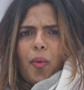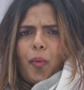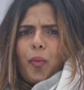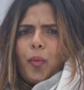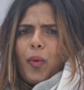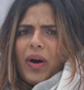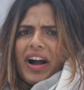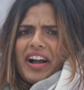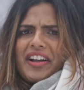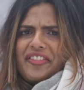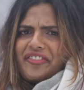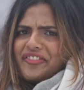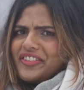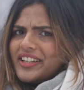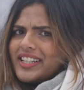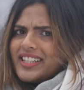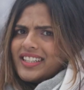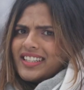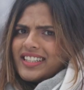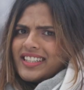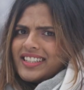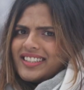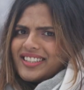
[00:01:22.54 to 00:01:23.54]
Why
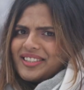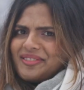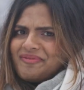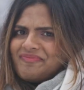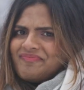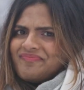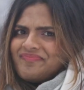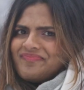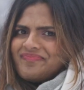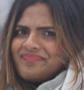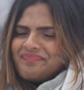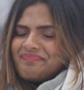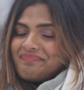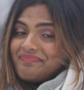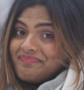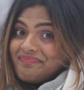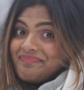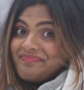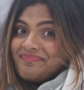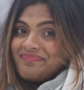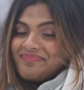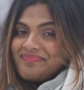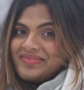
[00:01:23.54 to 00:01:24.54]
Finland?
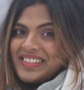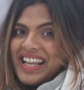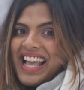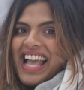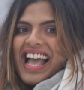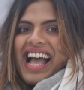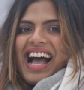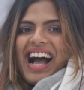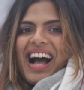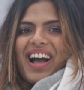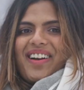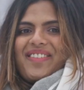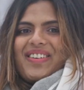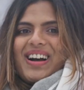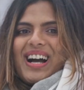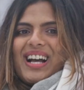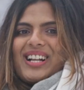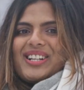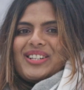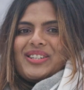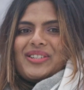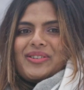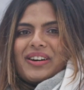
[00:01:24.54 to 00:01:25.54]
I've
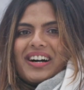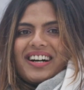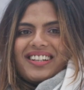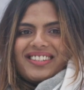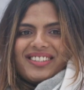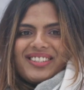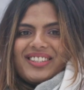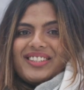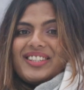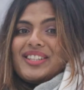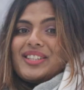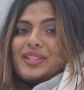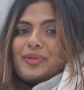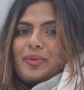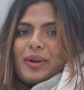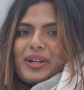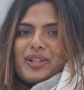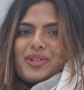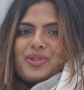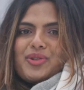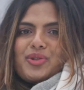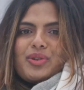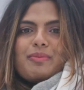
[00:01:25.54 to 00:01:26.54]
had to answer this
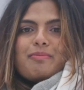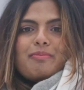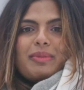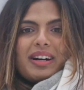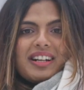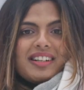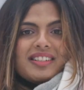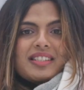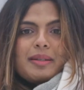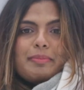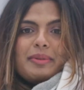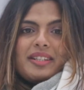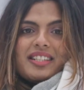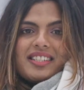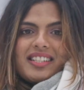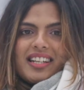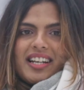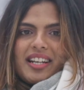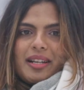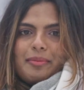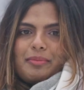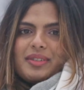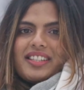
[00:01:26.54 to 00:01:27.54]
question multiple
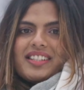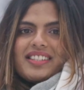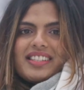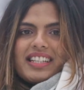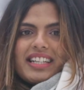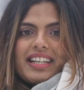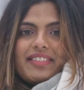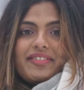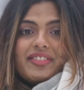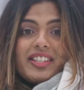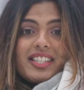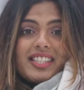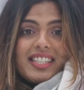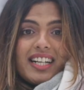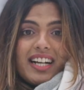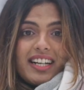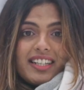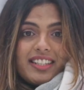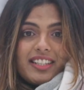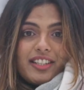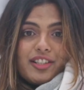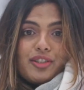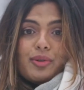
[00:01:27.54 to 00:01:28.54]
times since I have
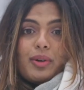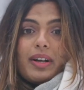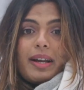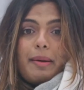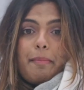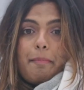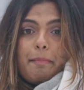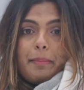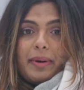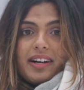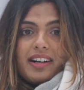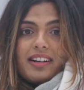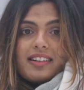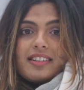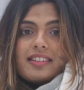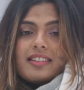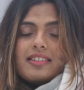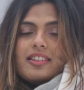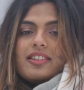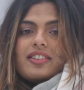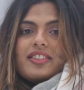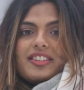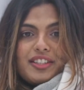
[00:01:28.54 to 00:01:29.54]
decided to embark
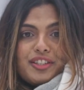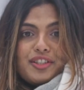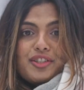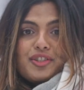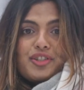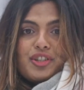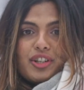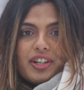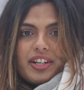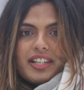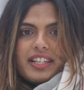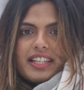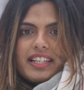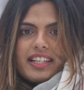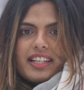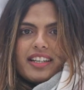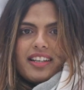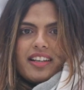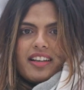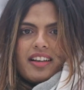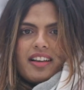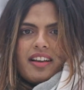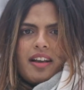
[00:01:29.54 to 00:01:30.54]
on this journey.
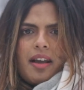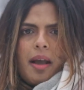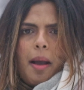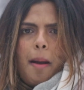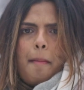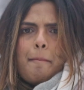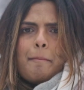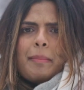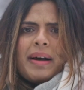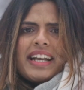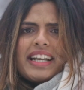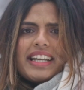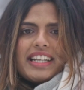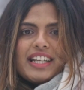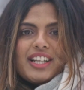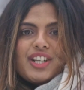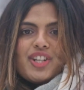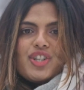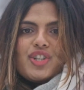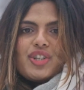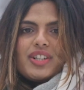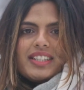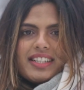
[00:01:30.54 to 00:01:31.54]
My
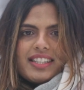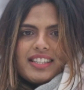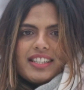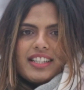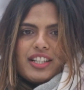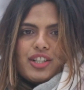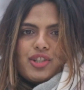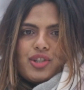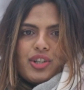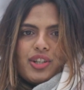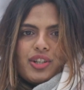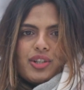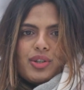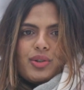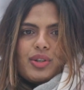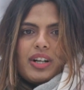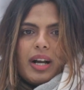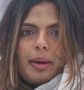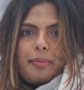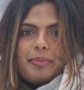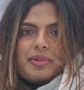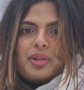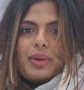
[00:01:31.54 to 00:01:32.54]
initial decision to
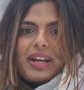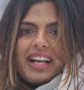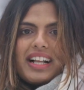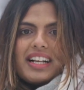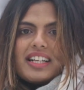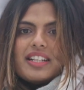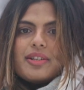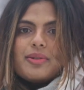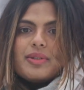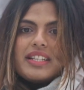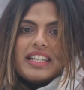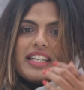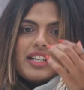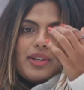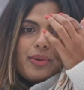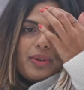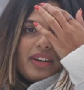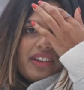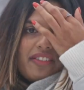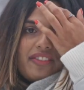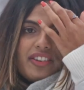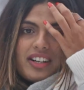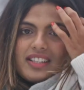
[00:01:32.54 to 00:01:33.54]
come to LUT
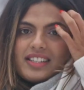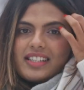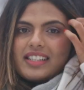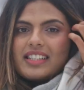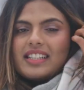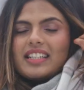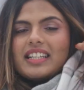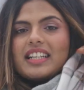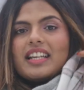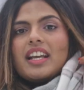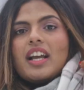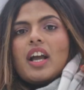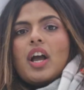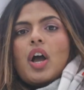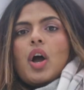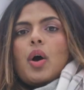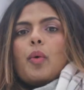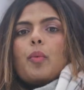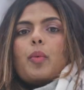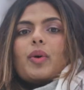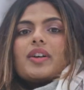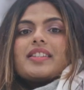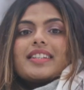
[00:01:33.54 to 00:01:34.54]
University
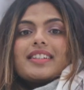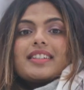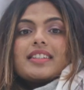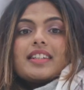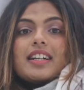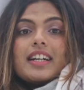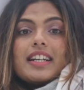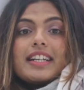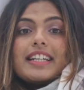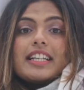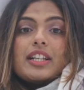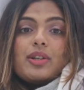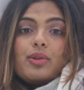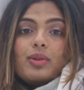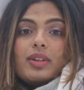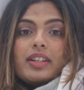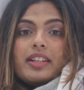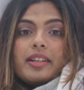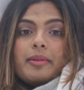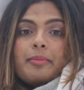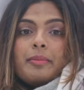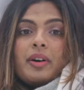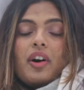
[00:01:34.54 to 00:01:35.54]
was the
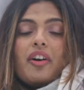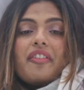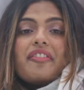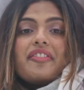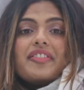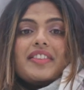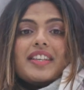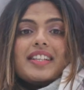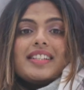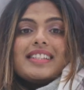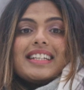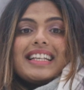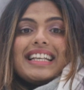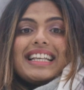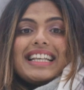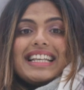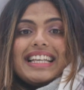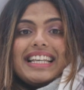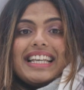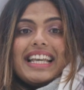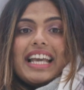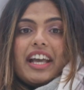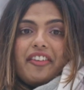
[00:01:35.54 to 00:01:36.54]
curriculum of this
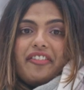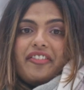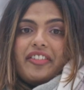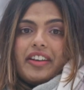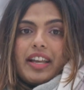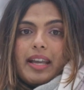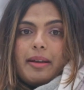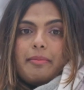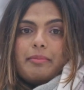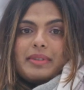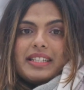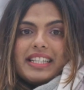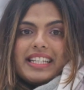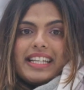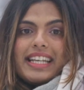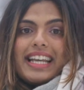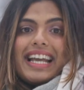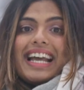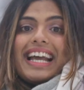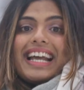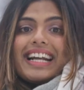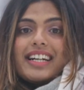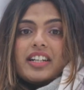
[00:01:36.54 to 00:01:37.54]
EFMD
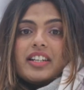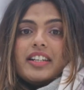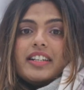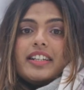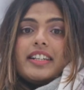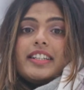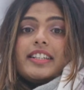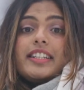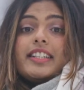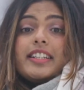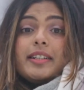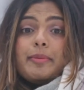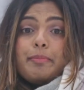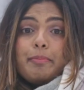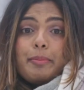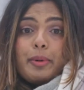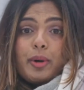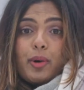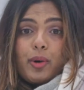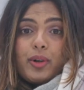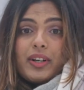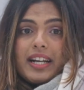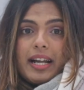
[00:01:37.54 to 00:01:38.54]
accredited
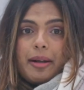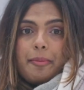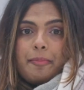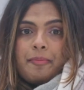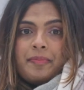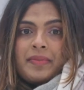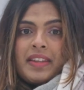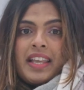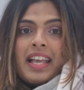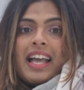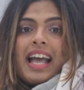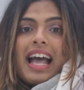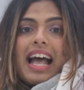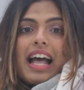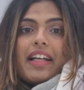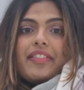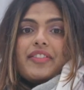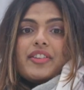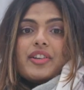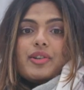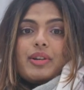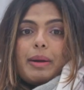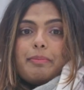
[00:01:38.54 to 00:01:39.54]
program and
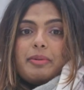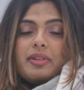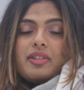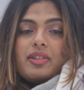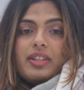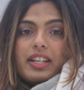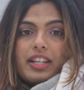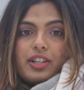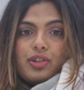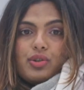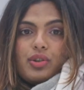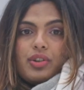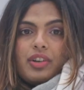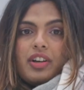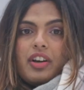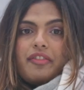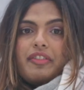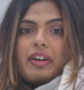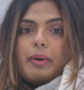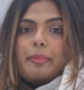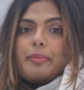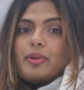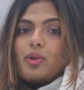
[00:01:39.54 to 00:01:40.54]
the reputation
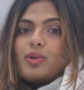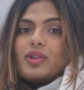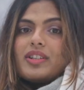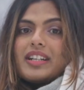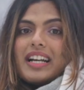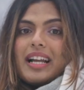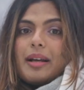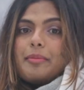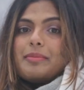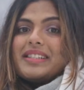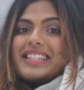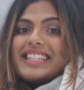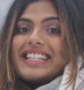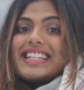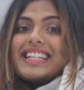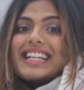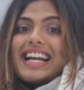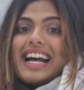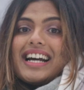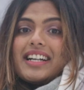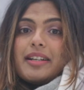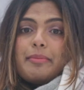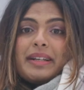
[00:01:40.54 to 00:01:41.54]
of our program's
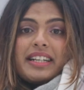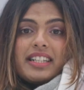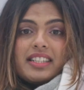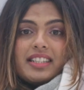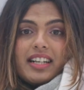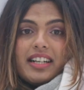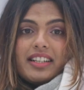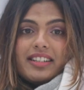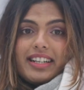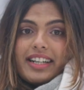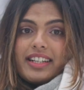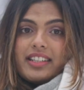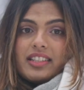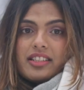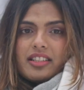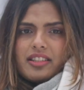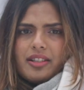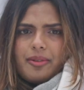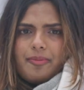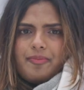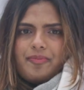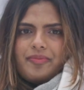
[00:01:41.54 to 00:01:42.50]
academic director.